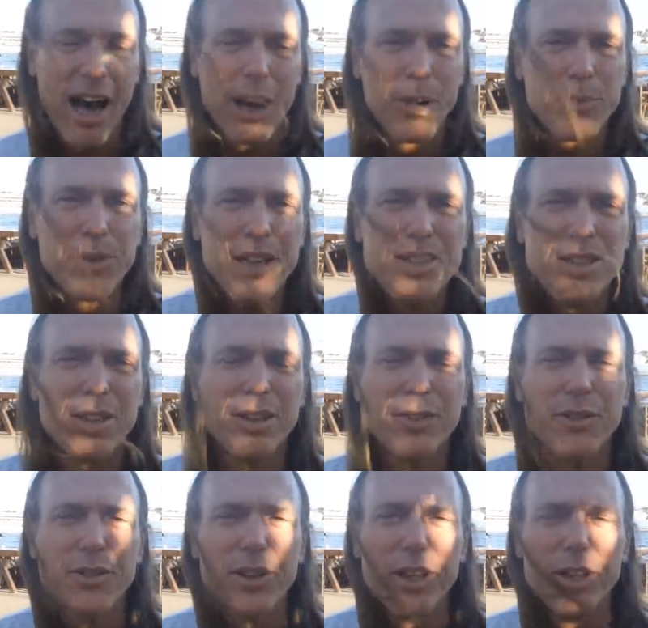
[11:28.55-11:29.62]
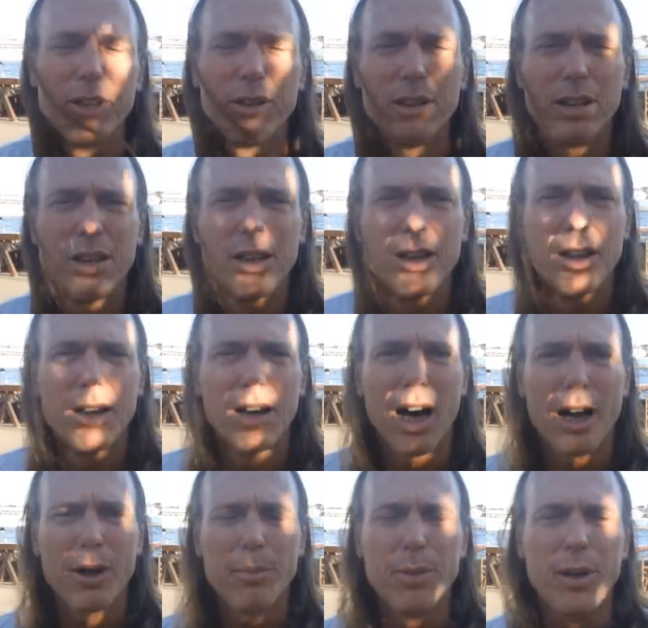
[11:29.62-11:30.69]
I hope that's good for you.
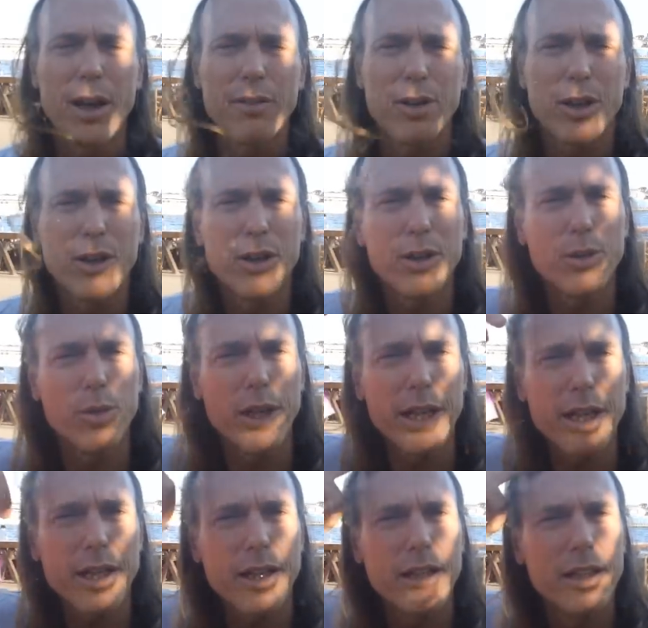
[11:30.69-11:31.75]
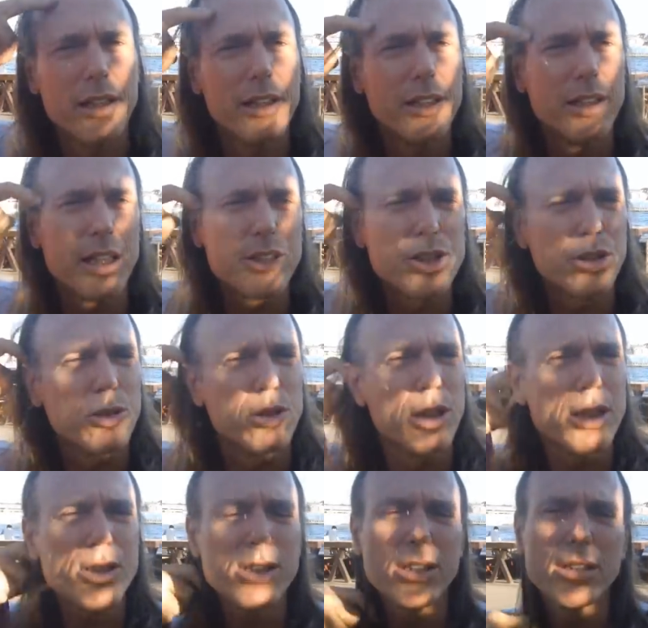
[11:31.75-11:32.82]
I hope you have a good week, that you
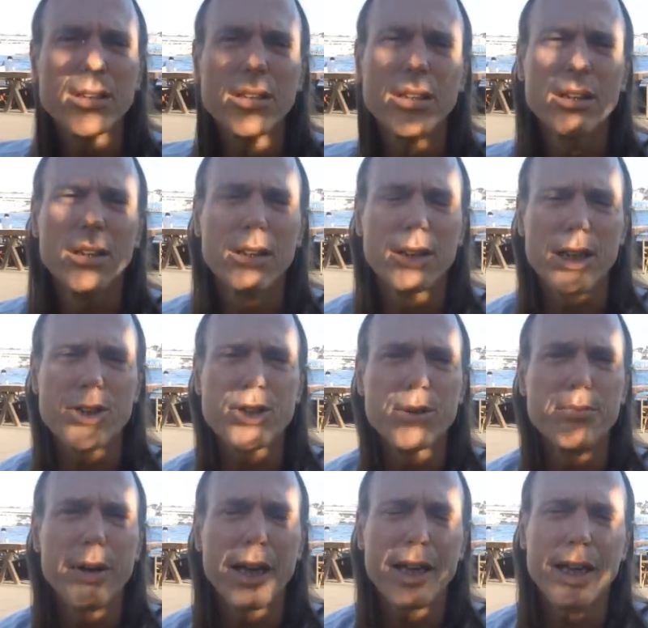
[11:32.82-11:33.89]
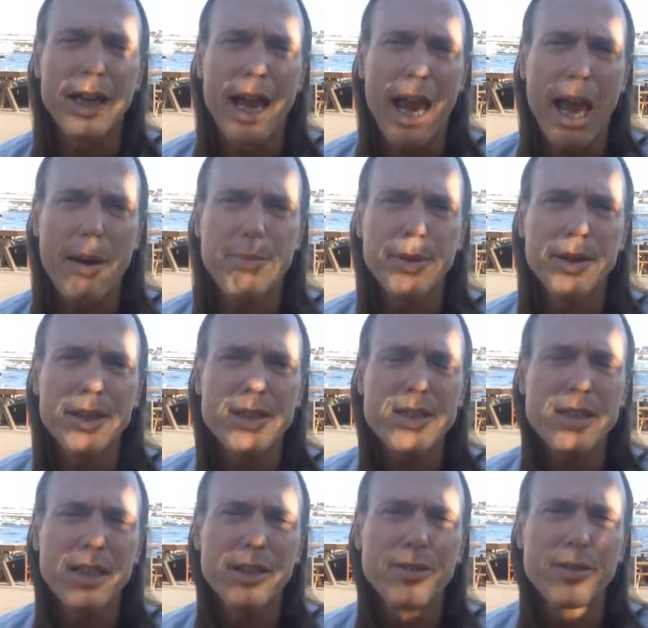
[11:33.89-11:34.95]
listen, that you make it happen
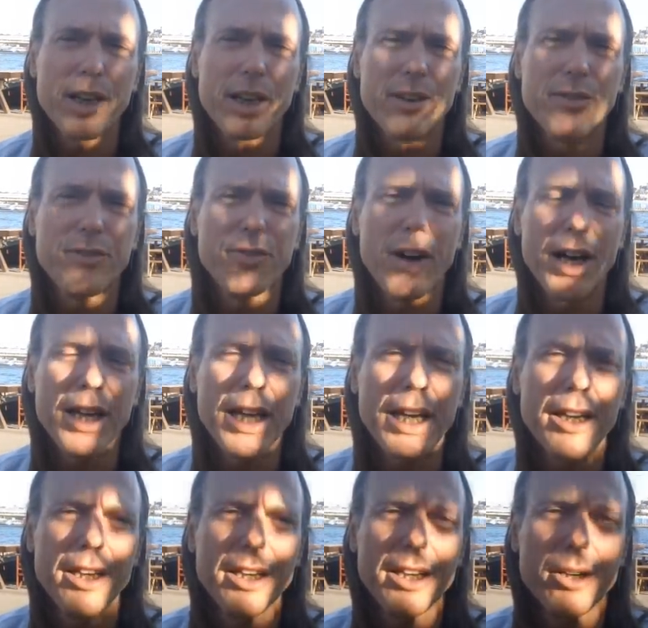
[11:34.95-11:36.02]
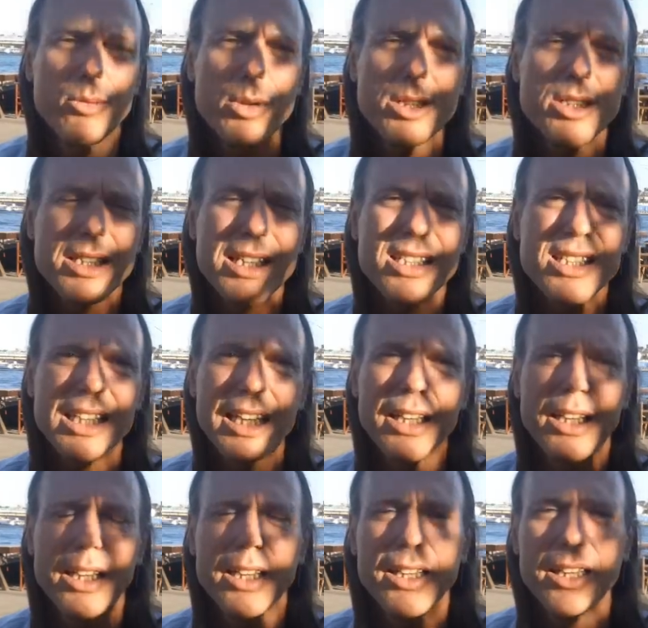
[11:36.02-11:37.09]
instead of like fighting it and resisting
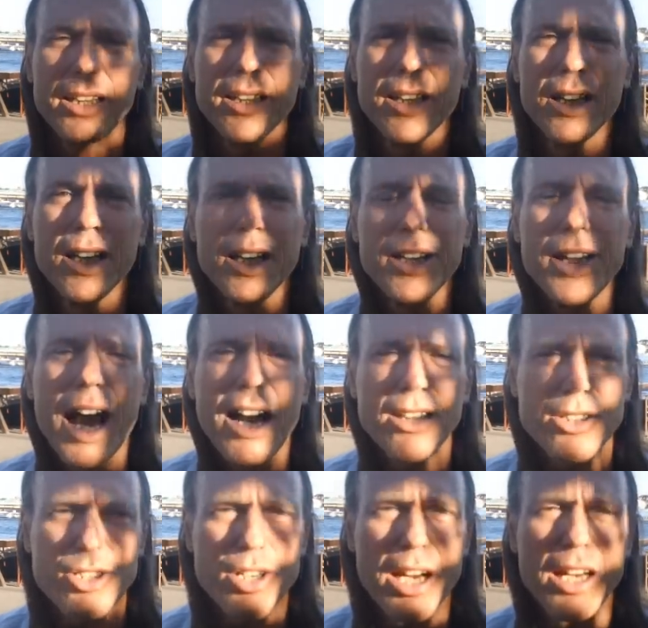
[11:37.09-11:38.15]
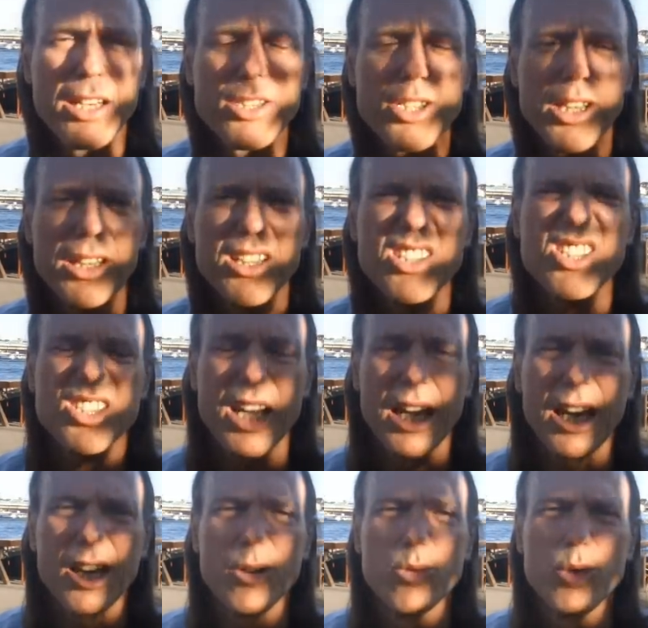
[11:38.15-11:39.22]
it and not changing and
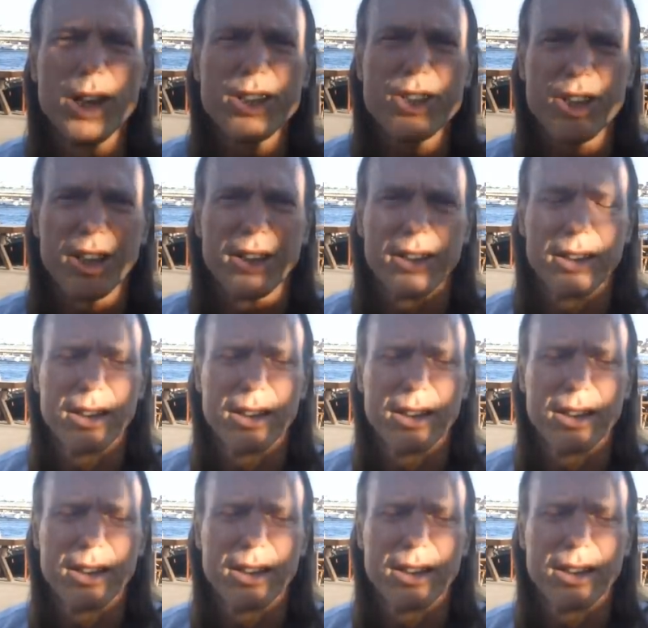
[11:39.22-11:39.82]
staying rigid,